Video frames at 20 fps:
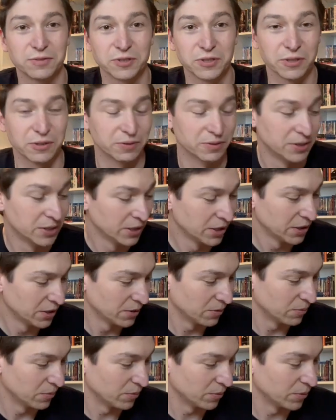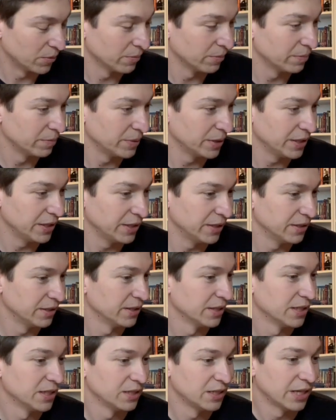So we'll be
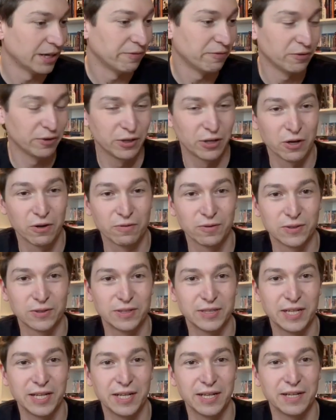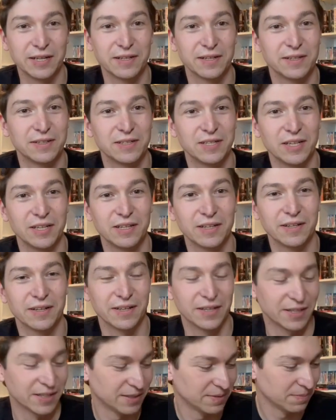definitely over 10, 10
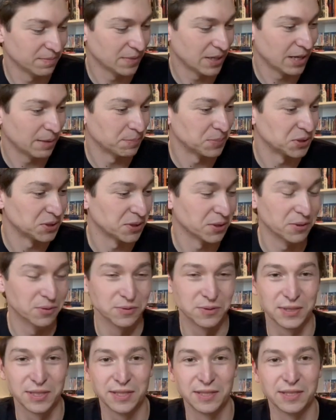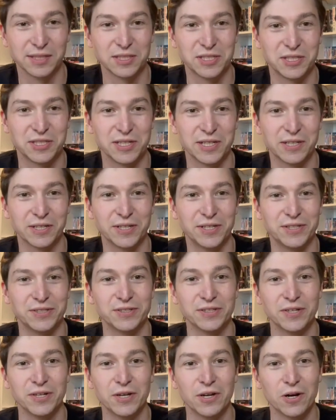uh, episodes in this series
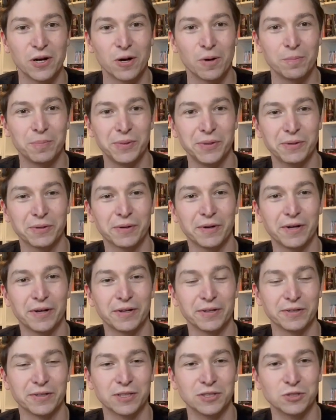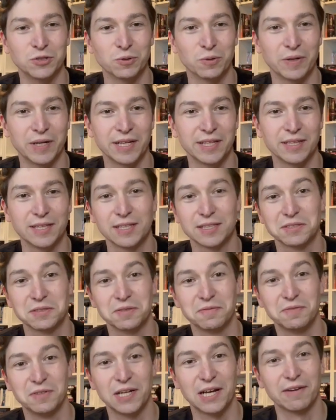Hope you all are enjoying this.
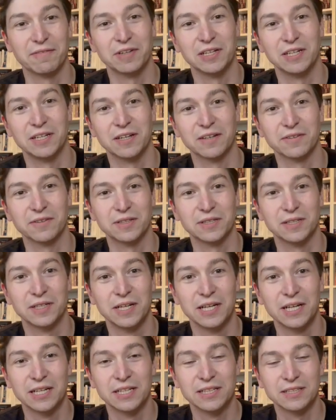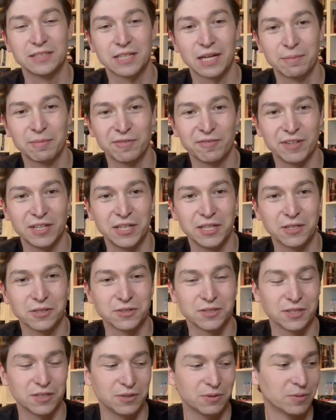If you have any other type of videos
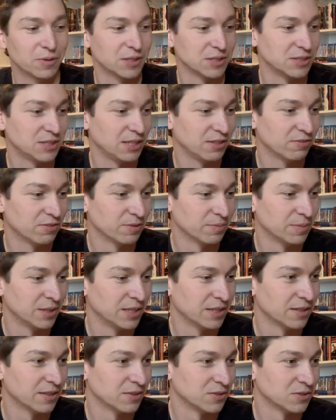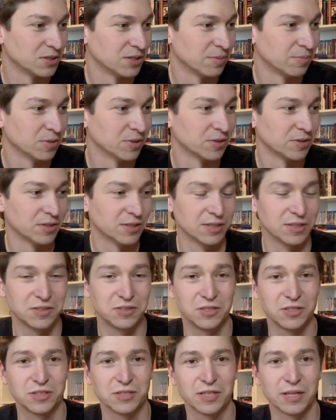that you want to see from me that are similar to this,
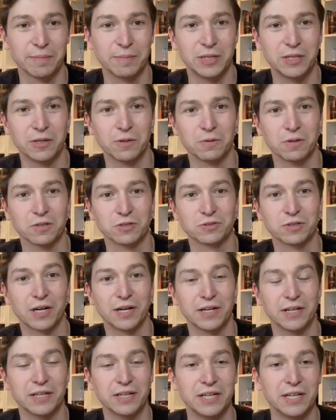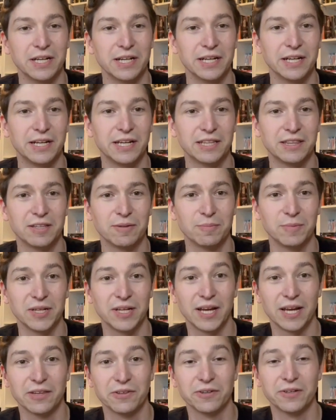just let me know and I'll try to get them
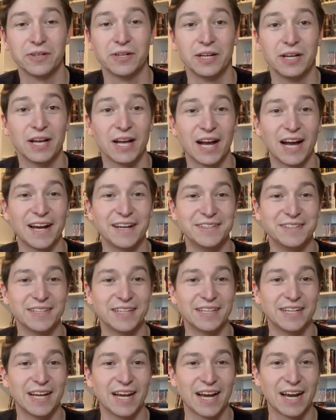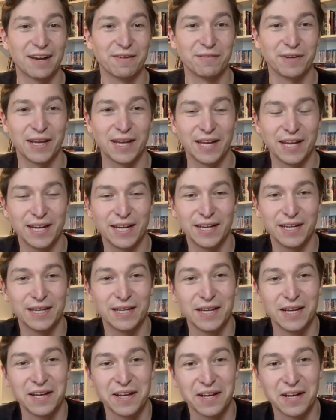together. I did have a
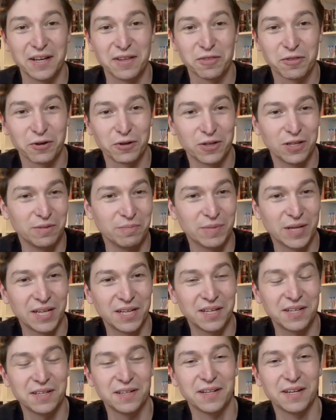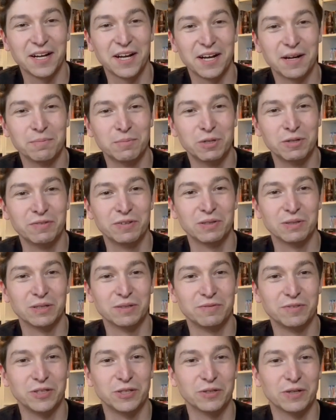30 minute uh, movie
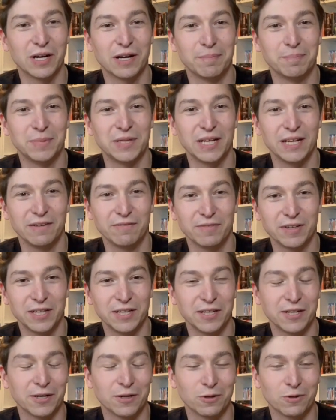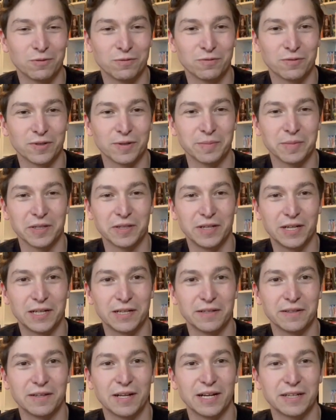review update video from a lot
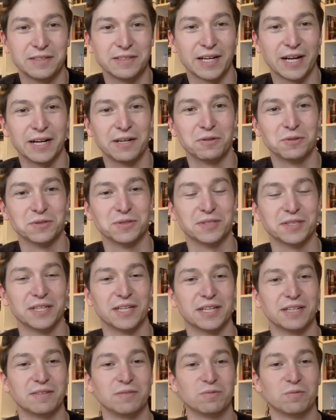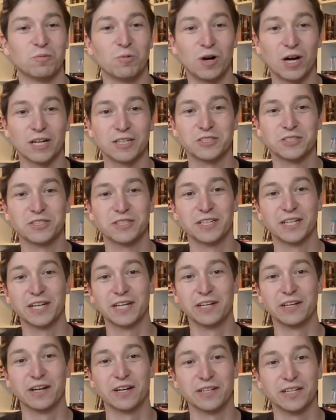of the titles that I had watched and I
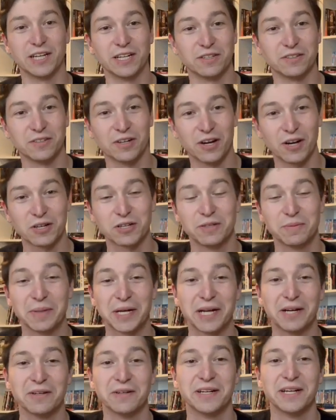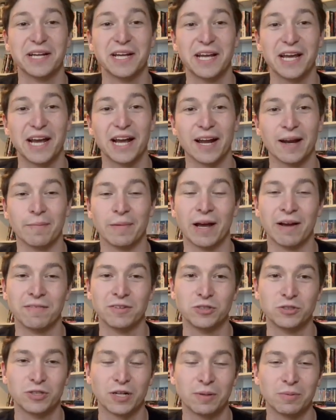had not yet talked about. And I'm
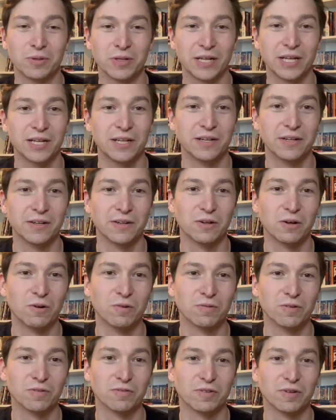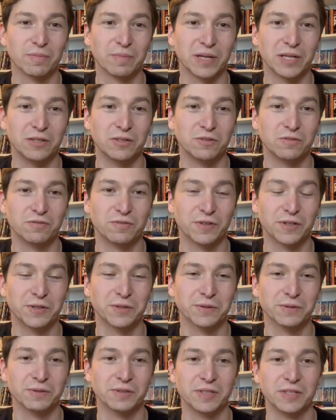having trouble getting it over from my new
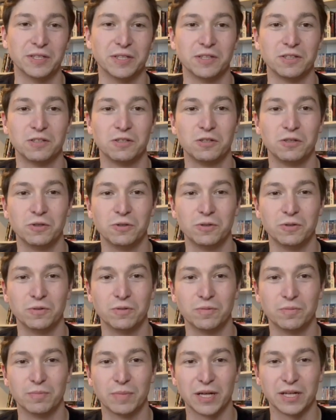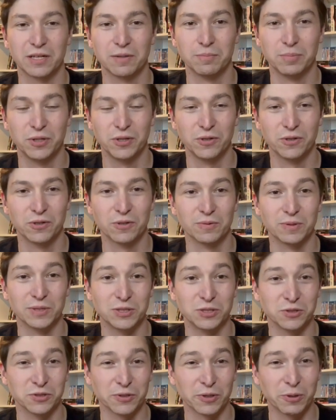phone to my computer,
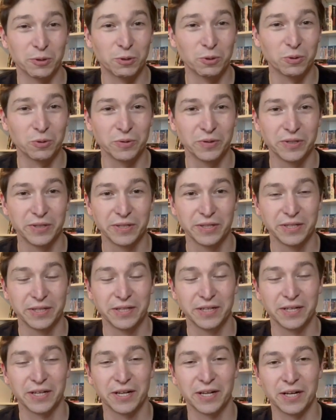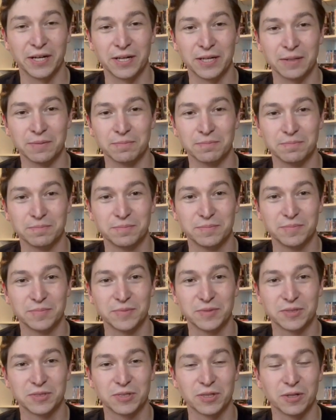which is old. Um,
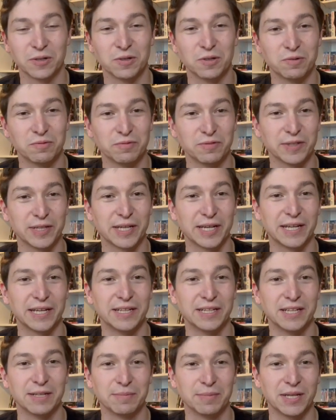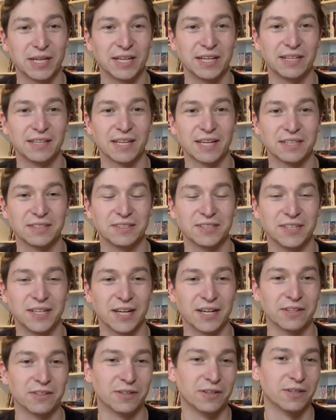so hopefully I end up getting that
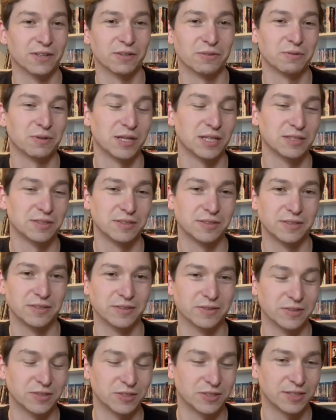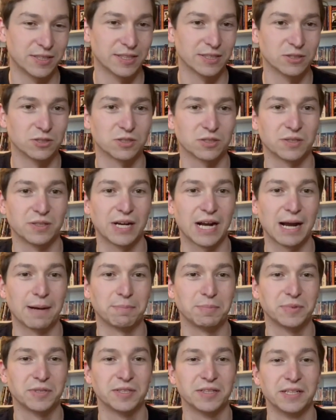together. Otherwise it'll just get
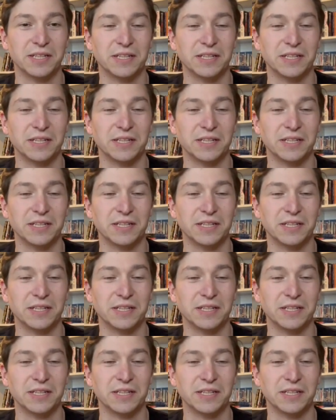scrapped.